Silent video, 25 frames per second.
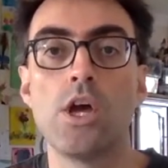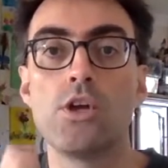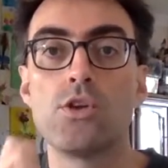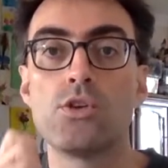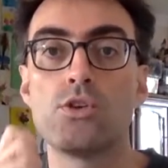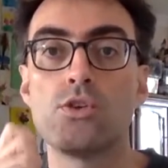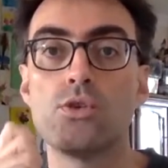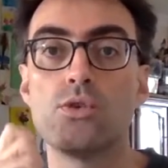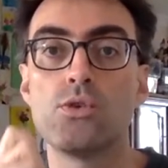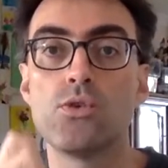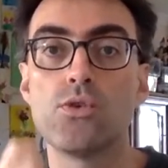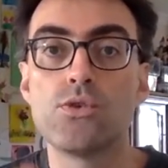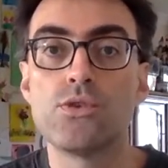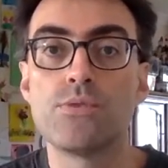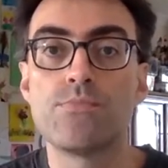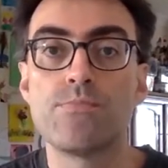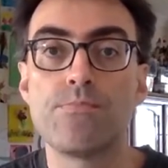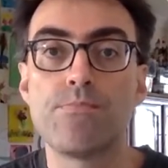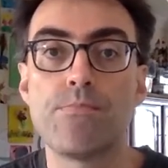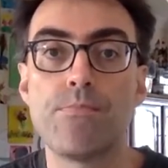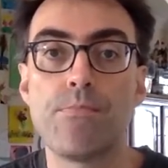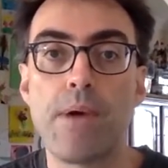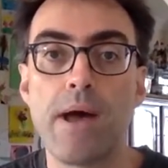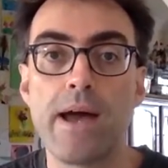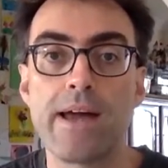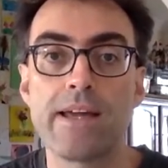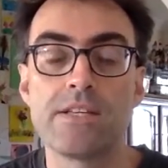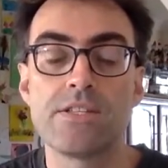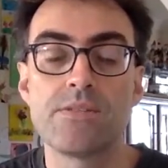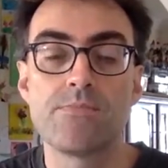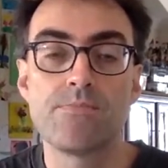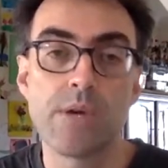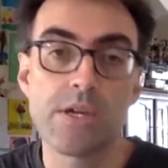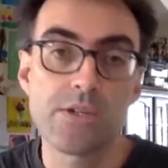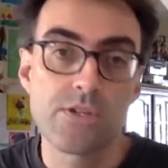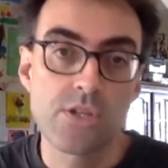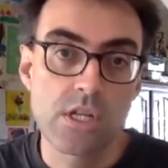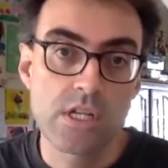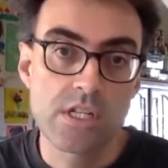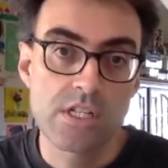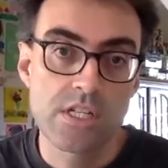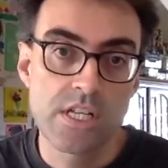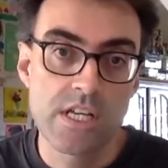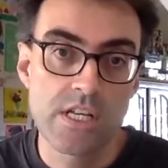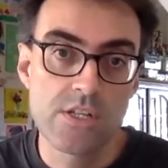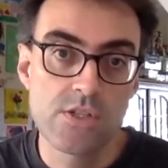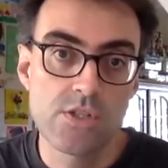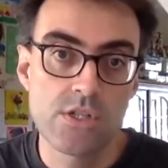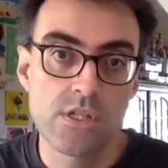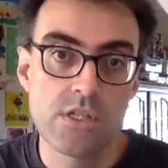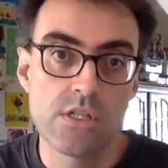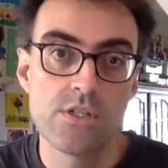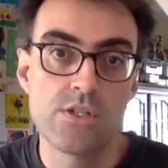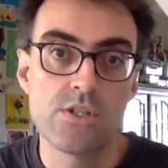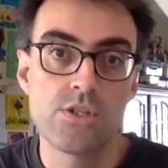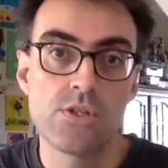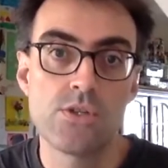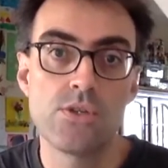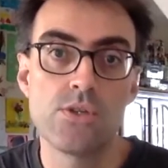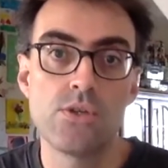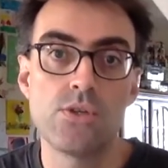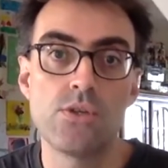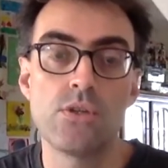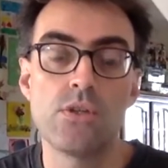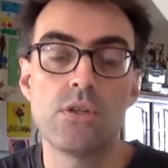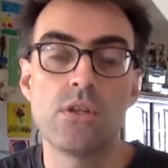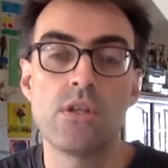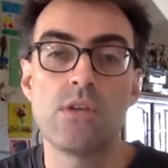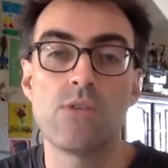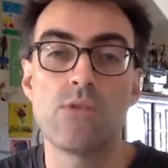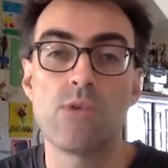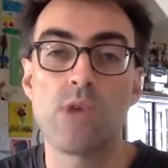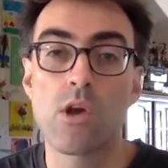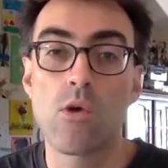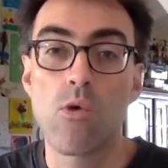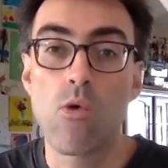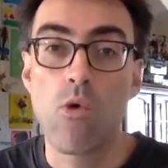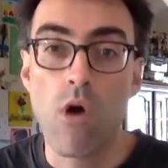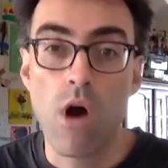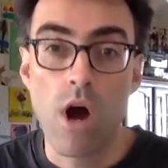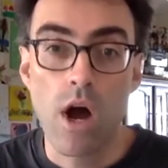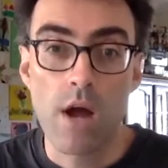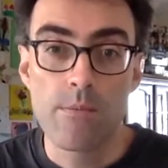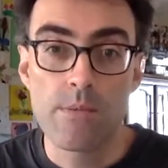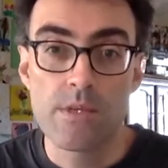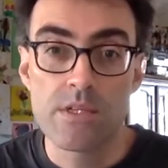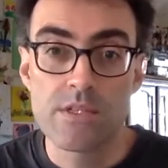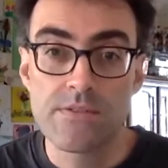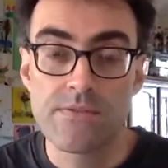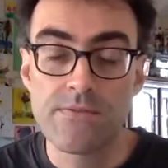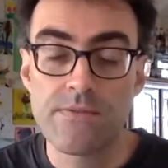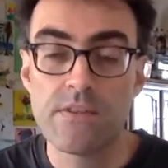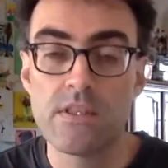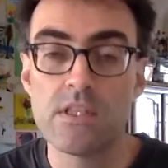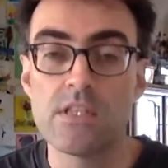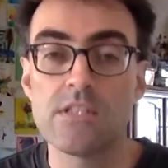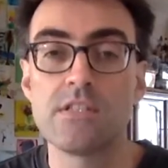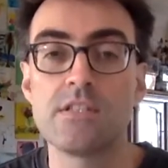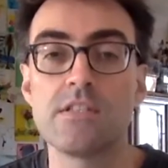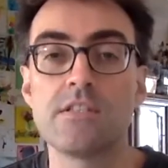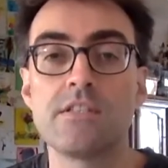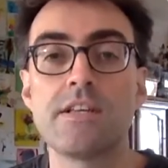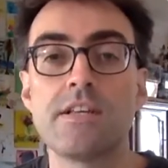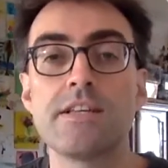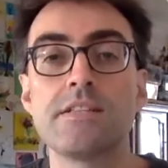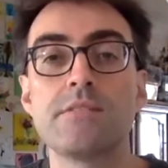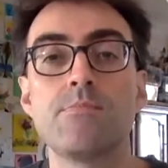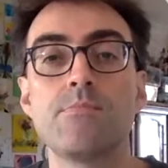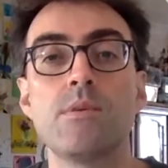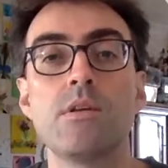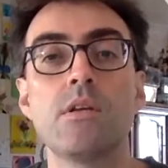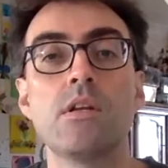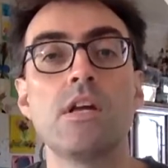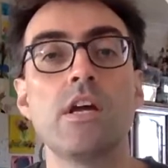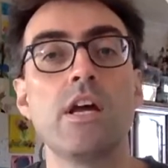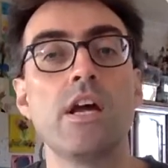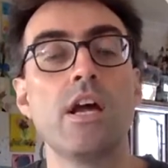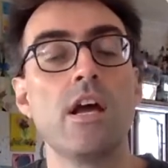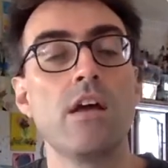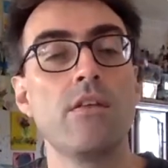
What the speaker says: Do pay special attention to the requirements for this assessment